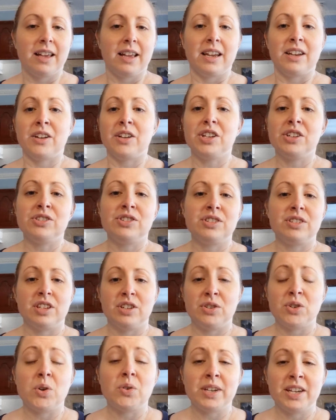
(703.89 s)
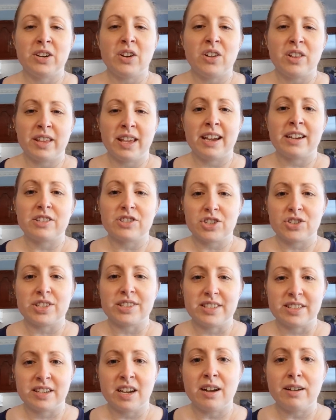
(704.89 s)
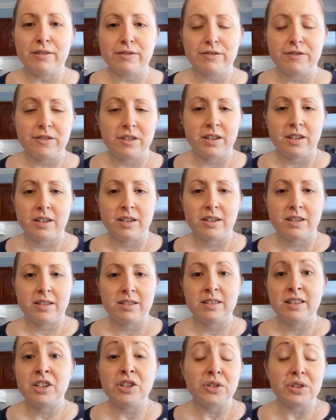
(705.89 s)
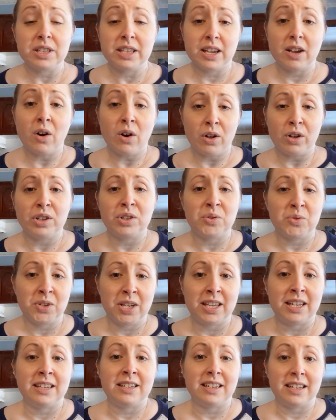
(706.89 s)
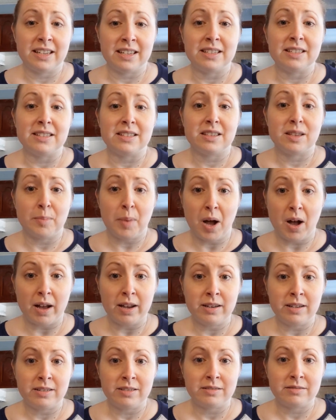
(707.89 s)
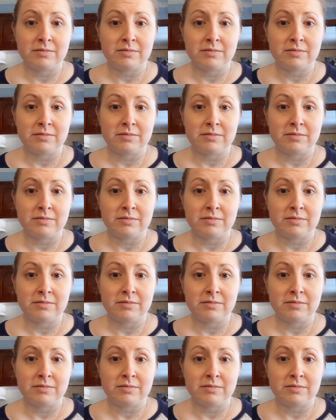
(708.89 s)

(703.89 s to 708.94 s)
You don't need all the extra stuff. Literally all you need is the pod.